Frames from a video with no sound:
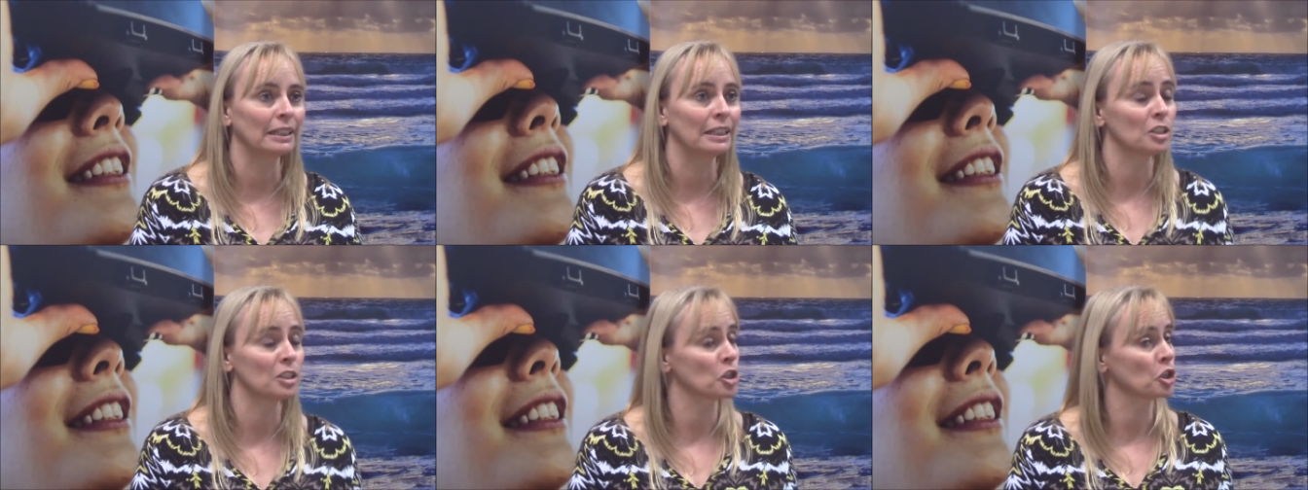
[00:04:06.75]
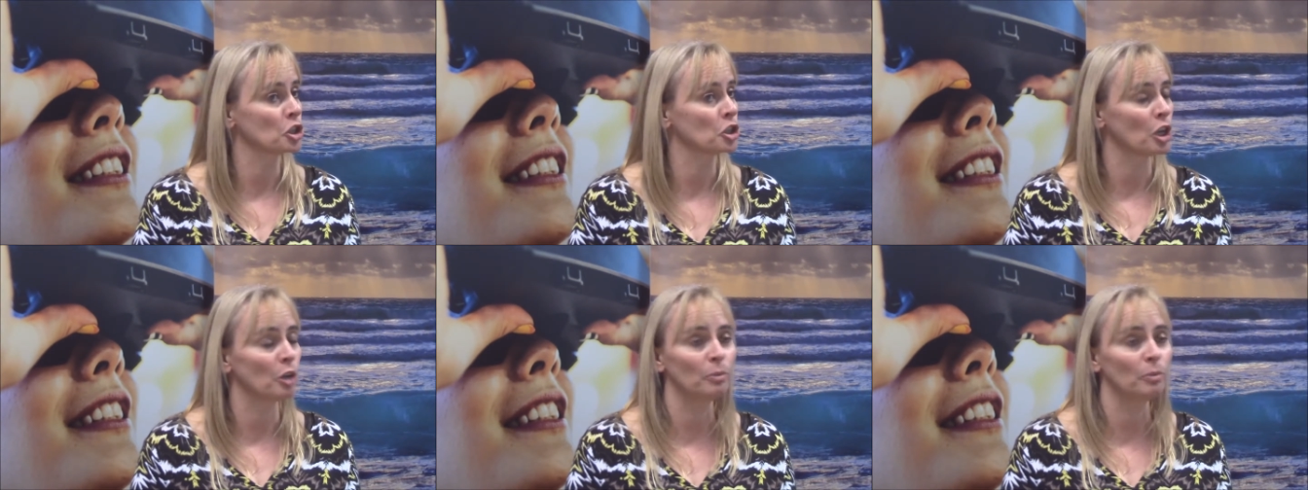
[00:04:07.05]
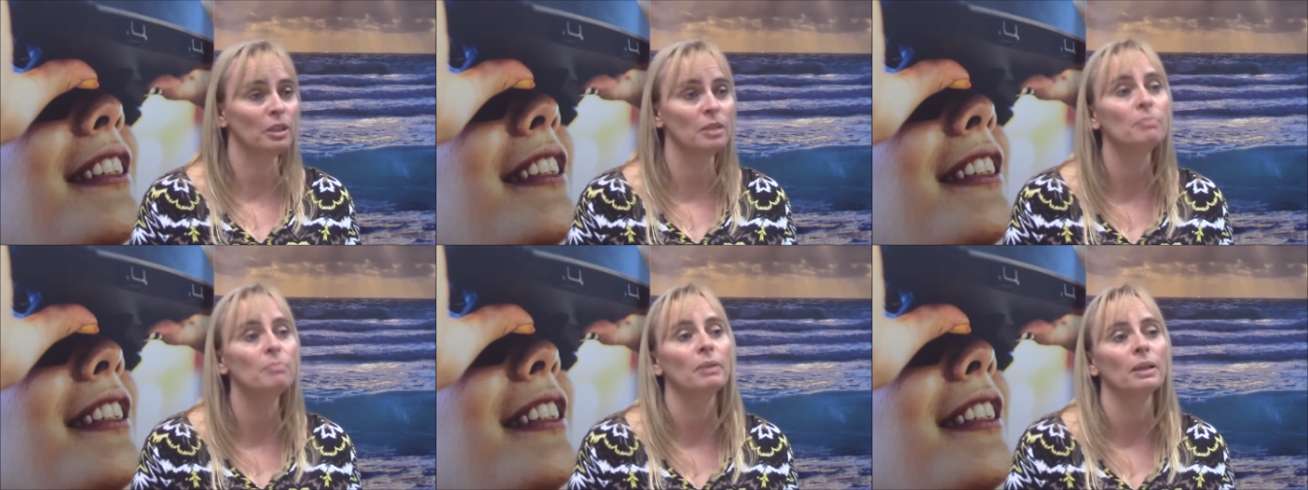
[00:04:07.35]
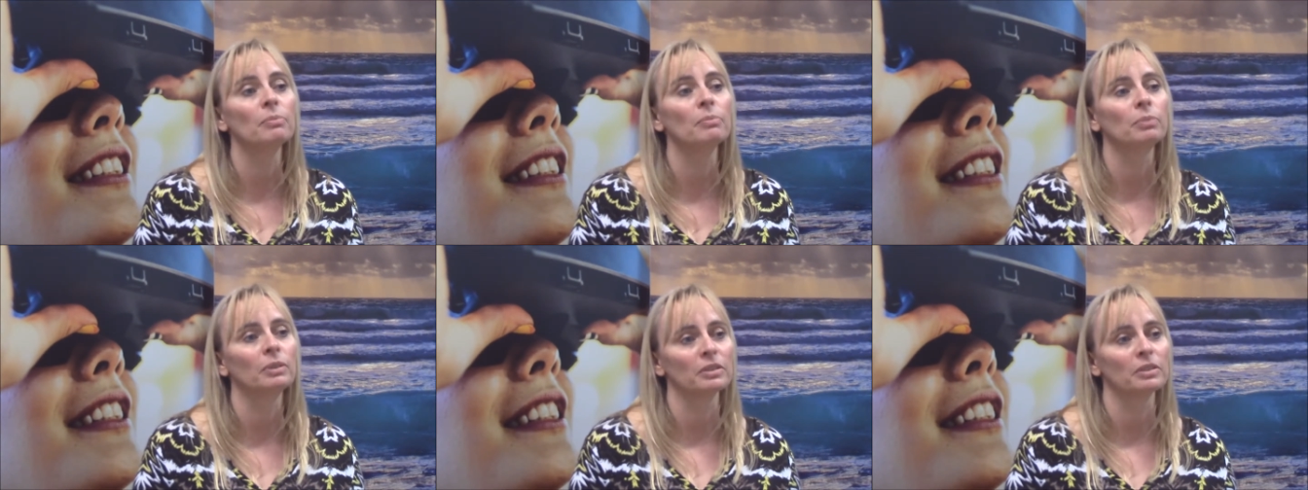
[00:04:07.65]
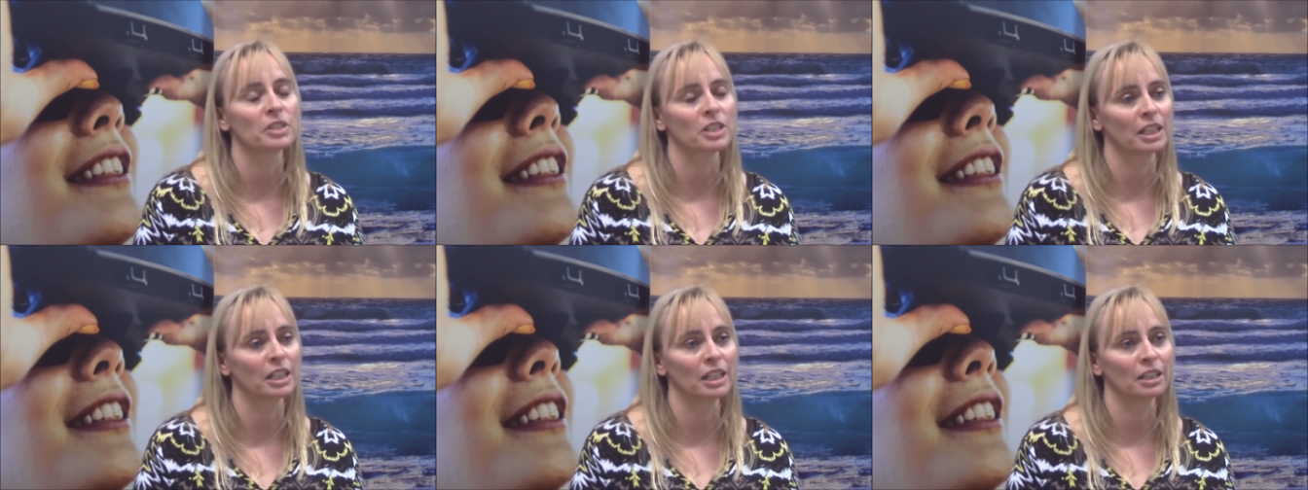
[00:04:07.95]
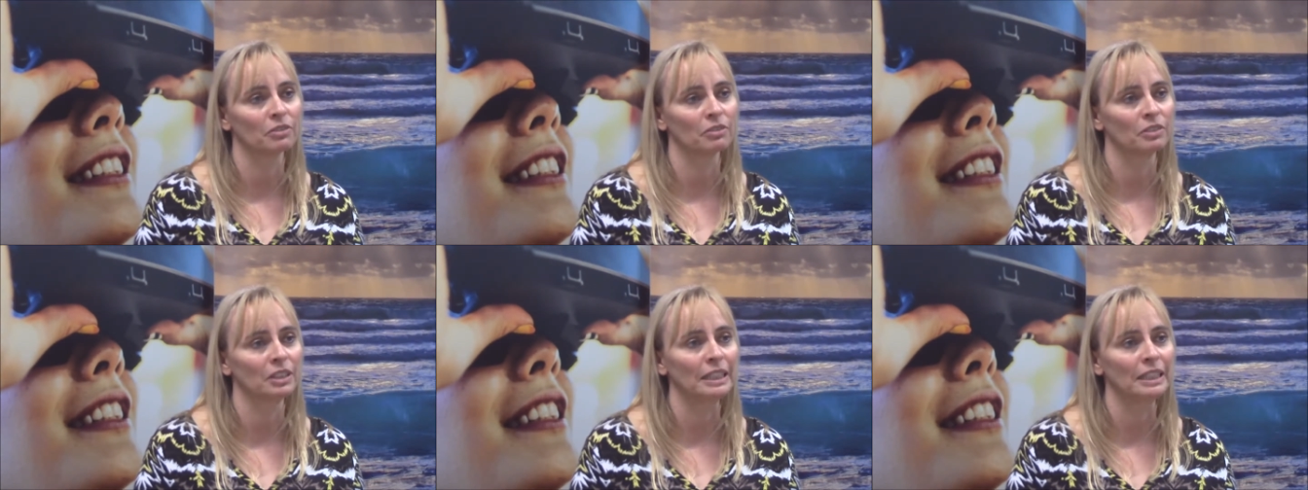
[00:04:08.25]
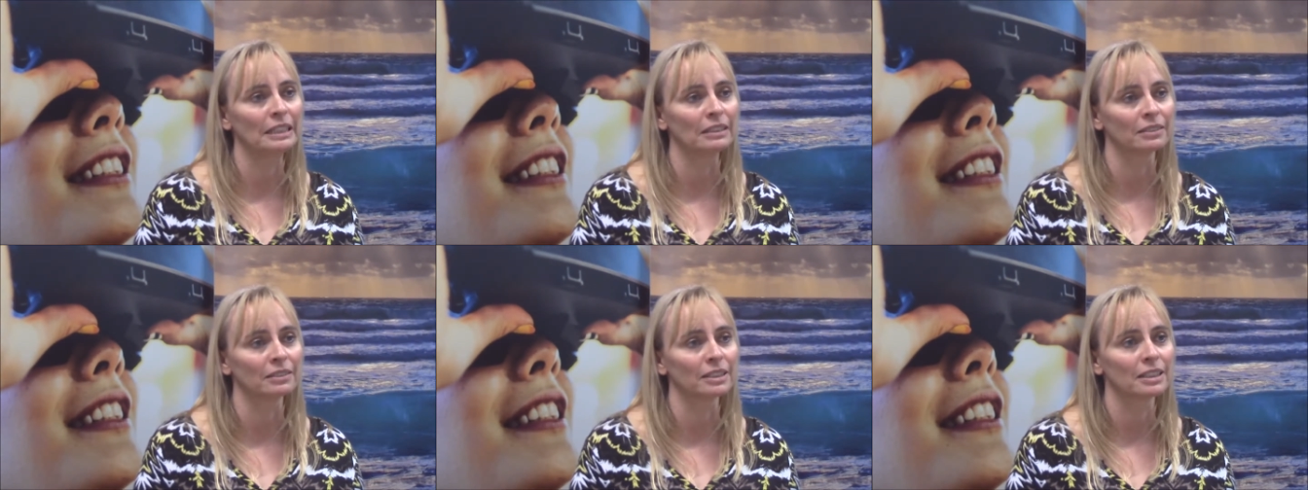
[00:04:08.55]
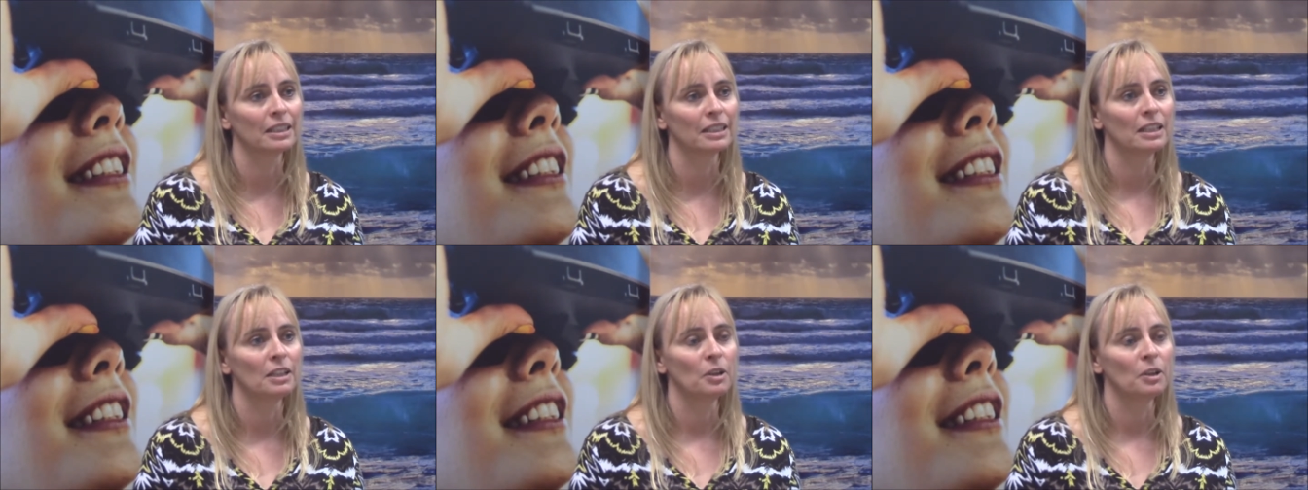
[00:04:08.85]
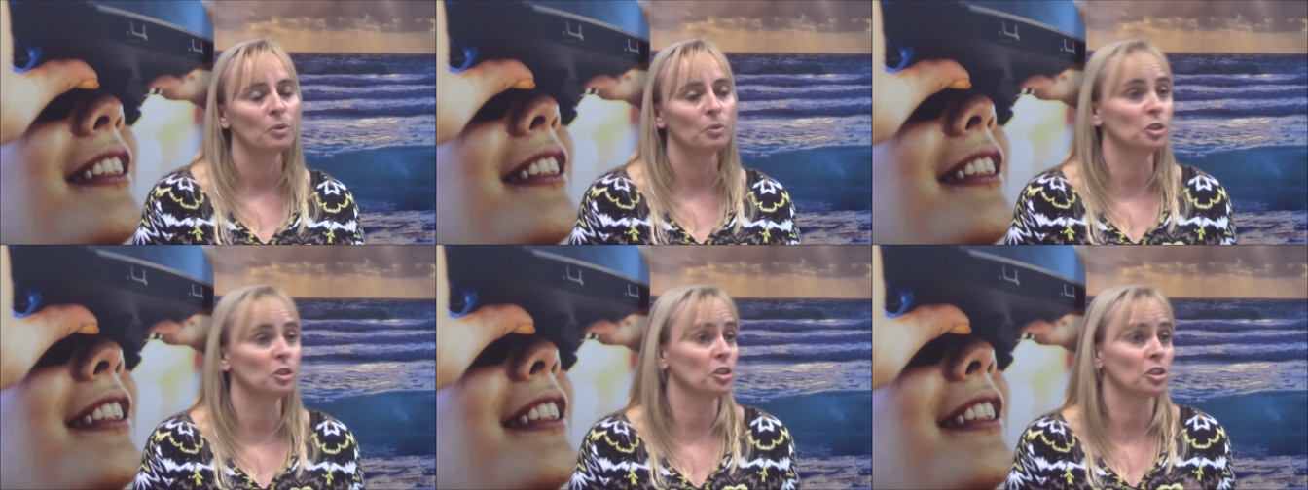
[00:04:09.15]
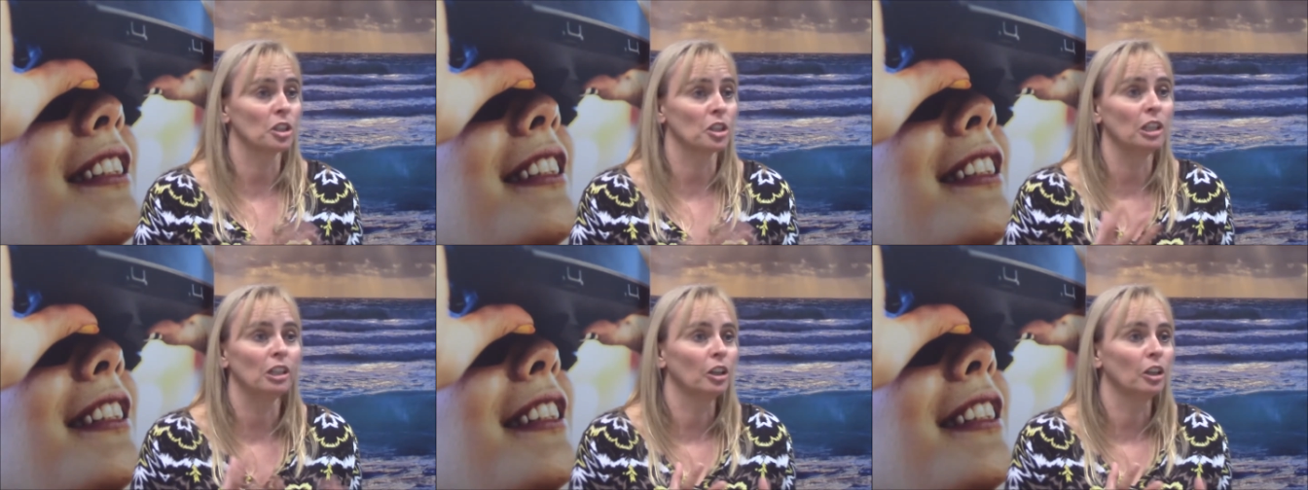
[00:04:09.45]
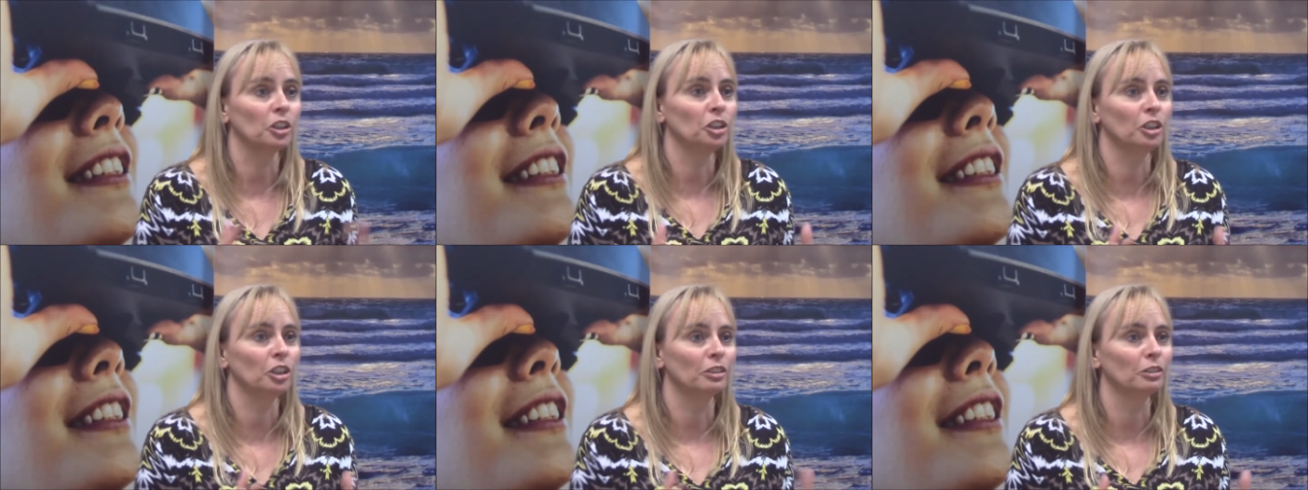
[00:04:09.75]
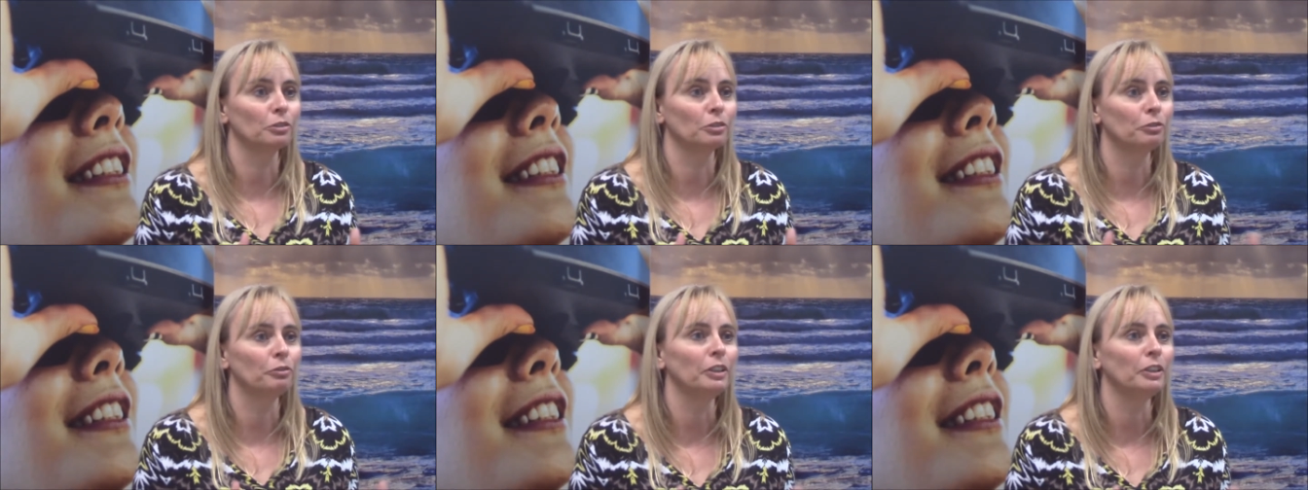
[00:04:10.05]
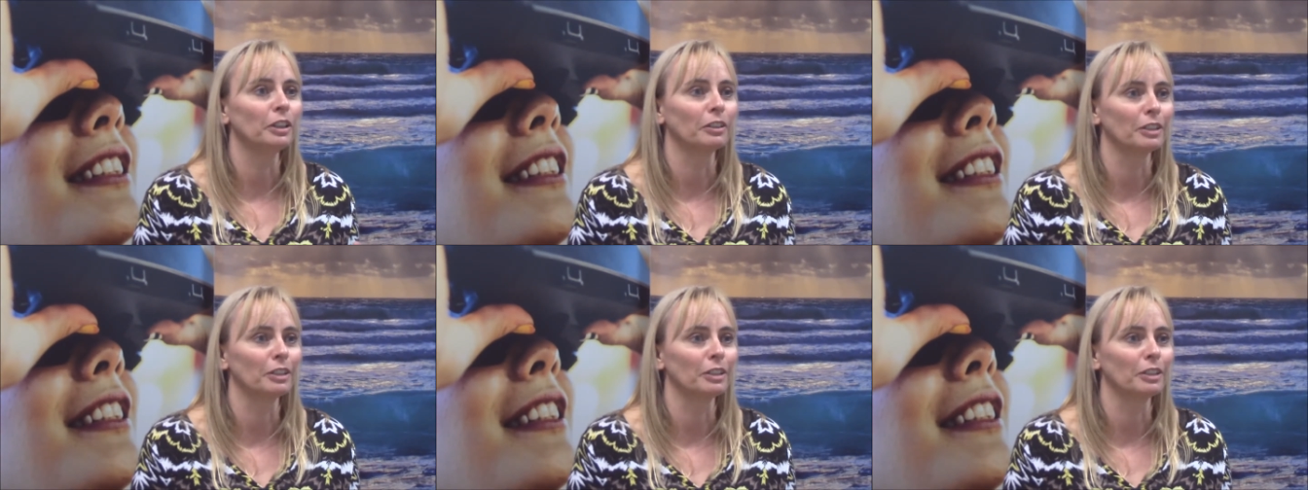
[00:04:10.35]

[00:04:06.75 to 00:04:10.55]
and so many people are scared of needles which is an illogical fear.